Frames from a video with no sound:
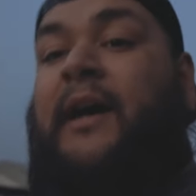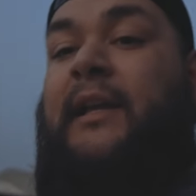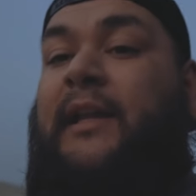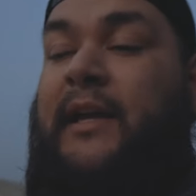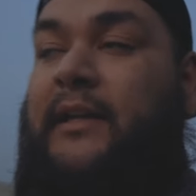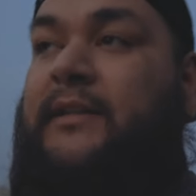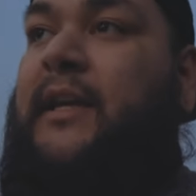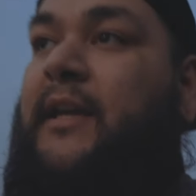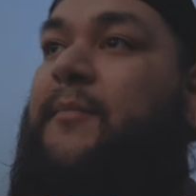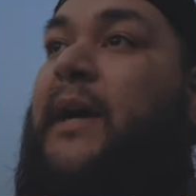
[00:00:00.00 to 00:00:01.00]
I like
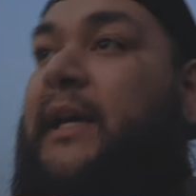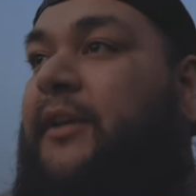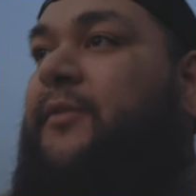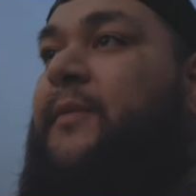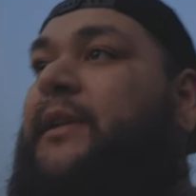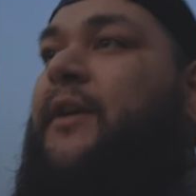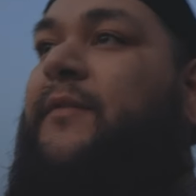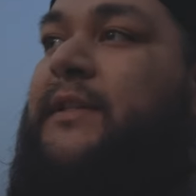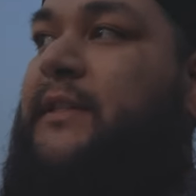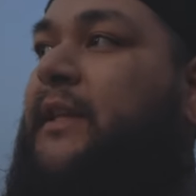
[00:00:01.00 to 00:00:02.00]
taking my little one to go
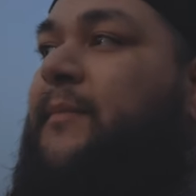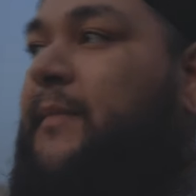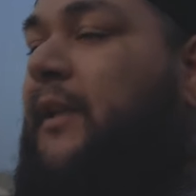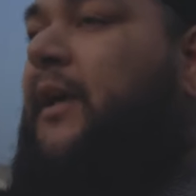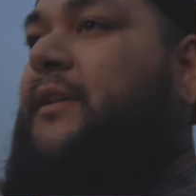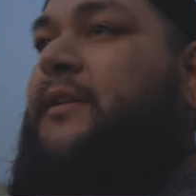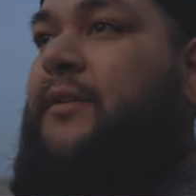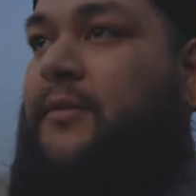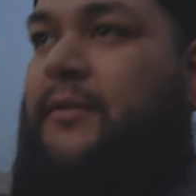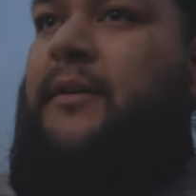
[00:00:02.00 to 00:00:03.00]
visit them a lot
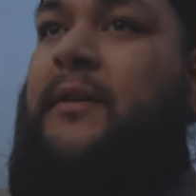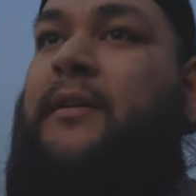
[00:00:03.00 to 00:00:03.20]
too.